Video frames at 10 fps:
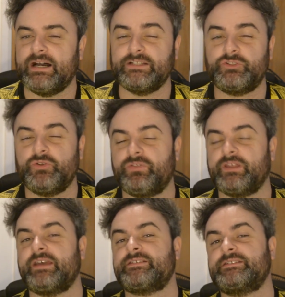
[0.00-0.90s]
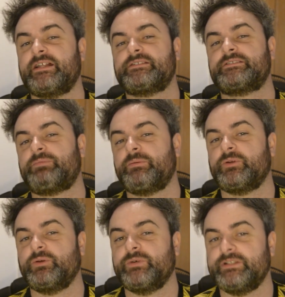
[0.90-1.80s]
I do think FC Dallas is
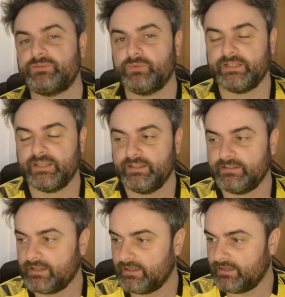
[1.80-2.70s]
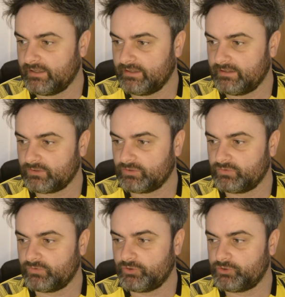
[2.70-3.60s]
probably going to win this one again. I'm going to
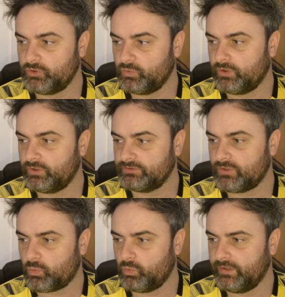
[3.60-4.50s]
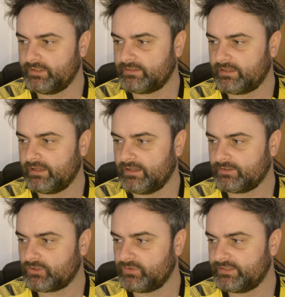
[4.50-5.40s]
go for a 2-1 win.
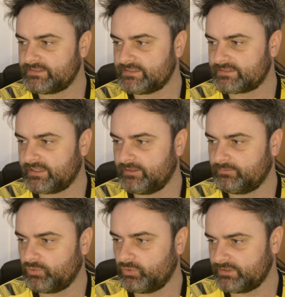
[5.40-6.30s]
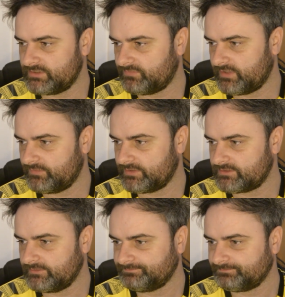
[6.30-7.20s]
Going into this game, who is the
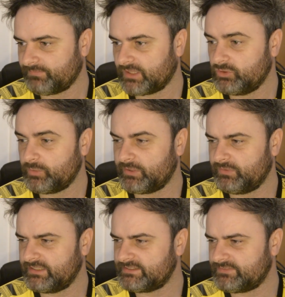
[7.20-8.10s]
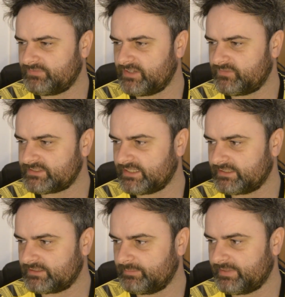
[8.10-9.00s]
favourites? Nobody really is the favourites. I
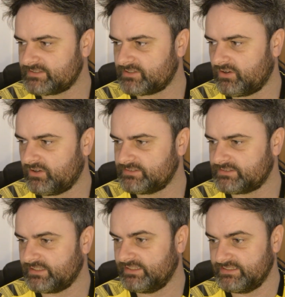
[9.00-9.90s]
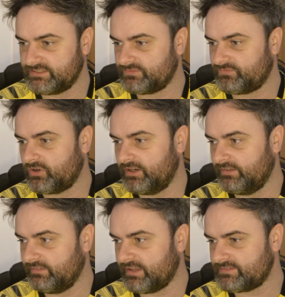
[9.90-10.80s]
think the best odds is for
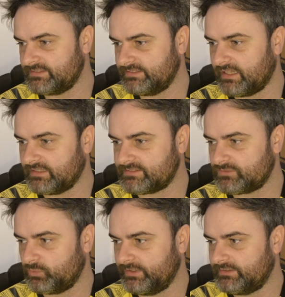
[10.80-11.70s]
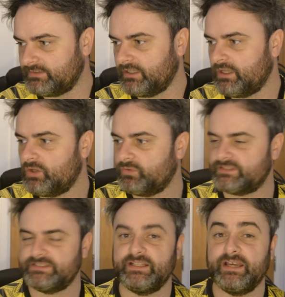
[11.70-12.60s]
a FC Dallas win, which
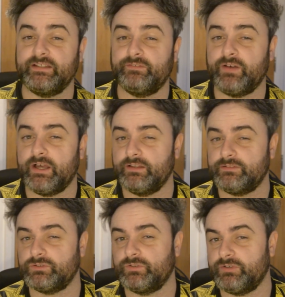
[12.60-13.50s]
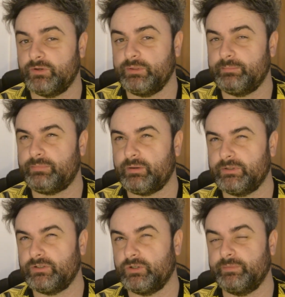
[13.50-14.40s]
is 9-5. So if you're
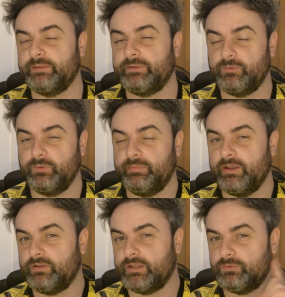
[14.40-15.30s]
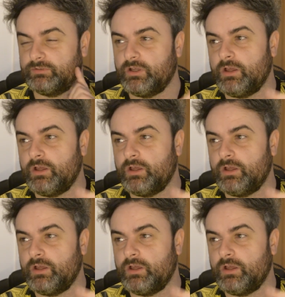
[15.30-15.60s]
probably going to be putting a wee bet on that one,